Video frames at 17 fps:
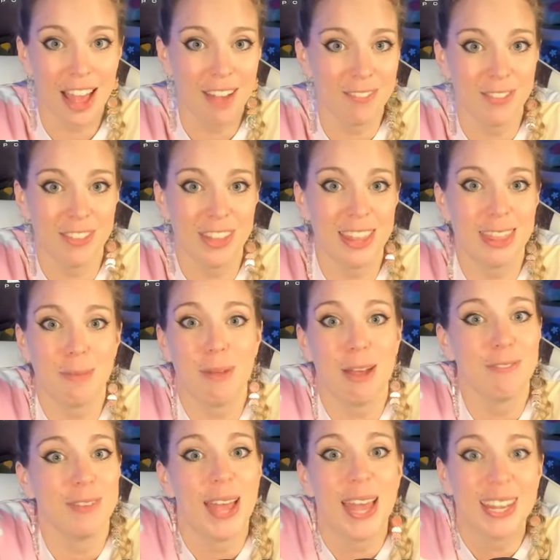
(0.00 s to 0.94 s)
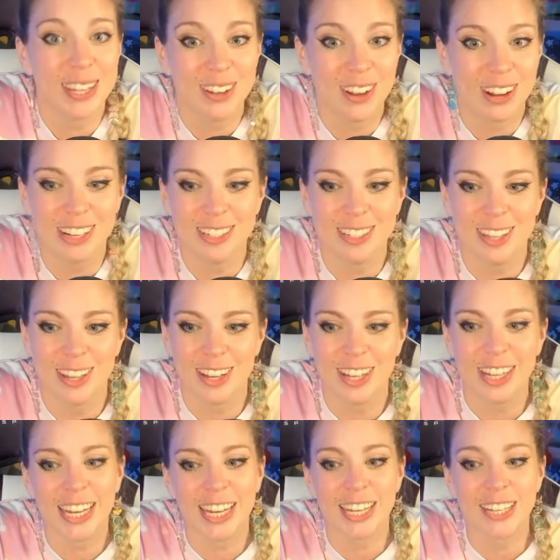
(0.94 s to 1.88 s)
let them have any cards in their
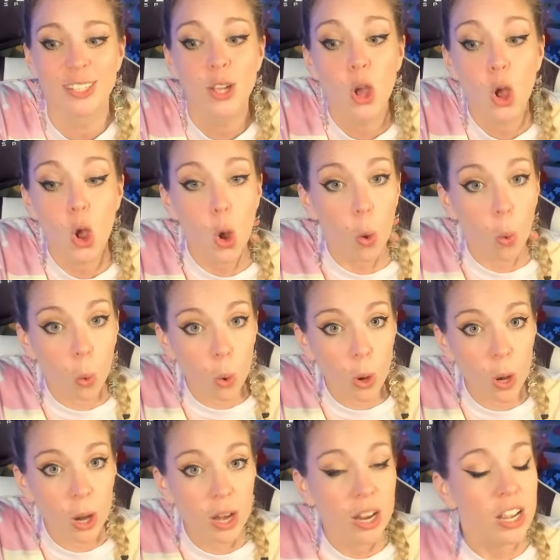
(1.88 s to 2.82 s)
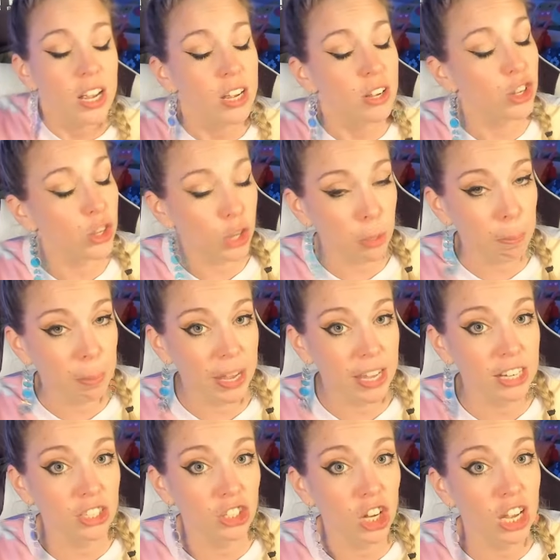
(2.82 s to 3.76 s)
hand. Or you can
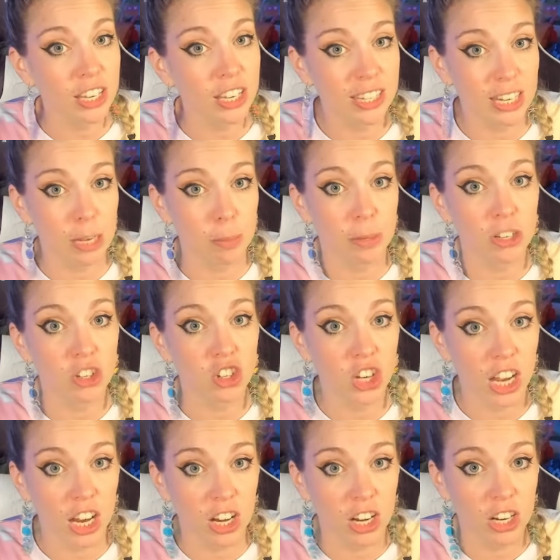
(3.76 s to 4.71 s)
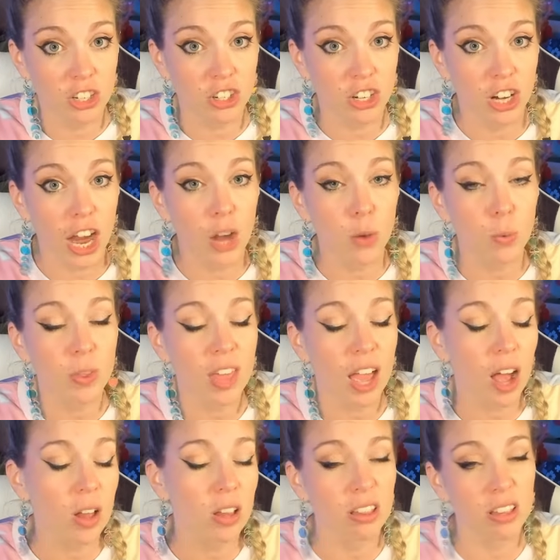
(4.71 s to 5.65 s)
banish a damaged character. And with
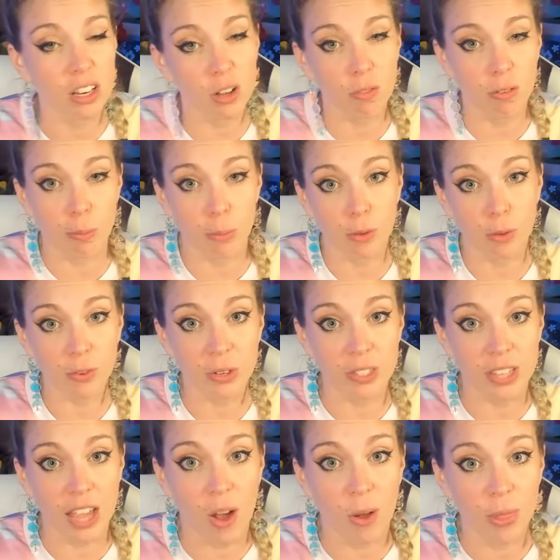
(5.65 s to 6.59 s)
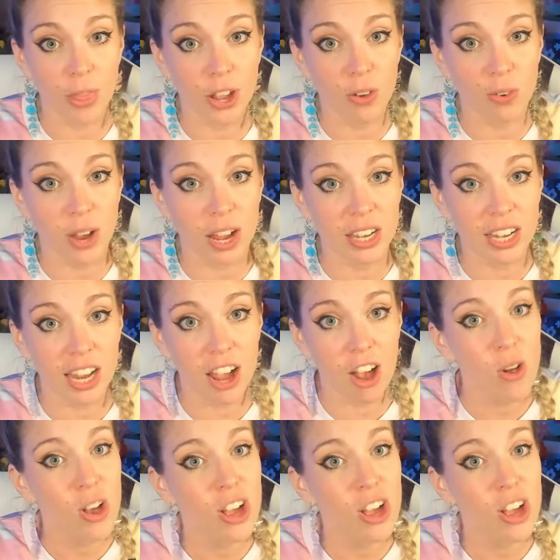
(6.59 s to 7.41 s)
how little removal is out there right now,